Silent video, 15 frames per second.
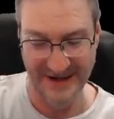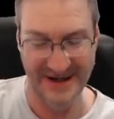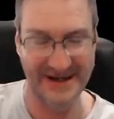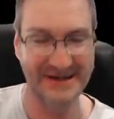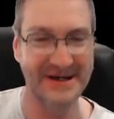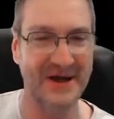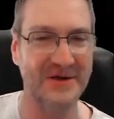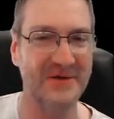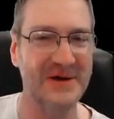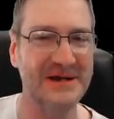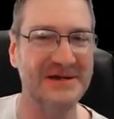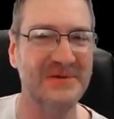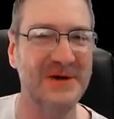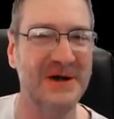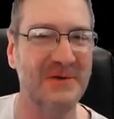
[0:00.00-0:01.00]
That's the other
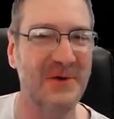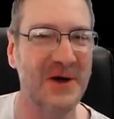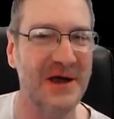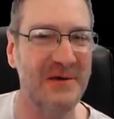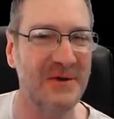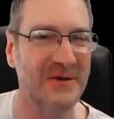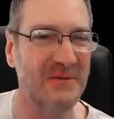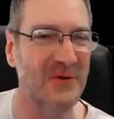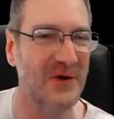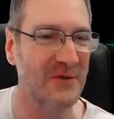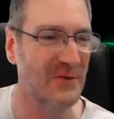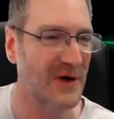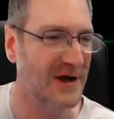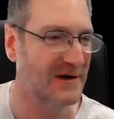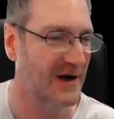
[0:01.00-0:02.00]
reason we're not working with a
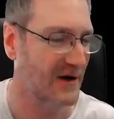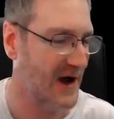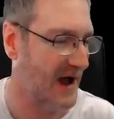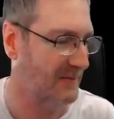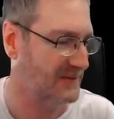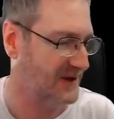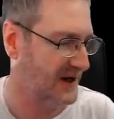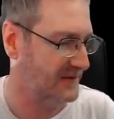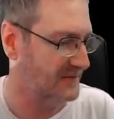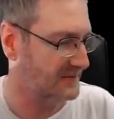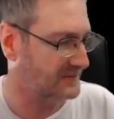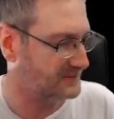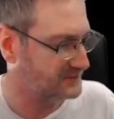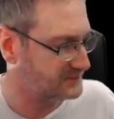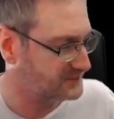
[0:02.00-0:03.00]
0.1 update.
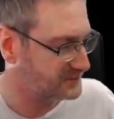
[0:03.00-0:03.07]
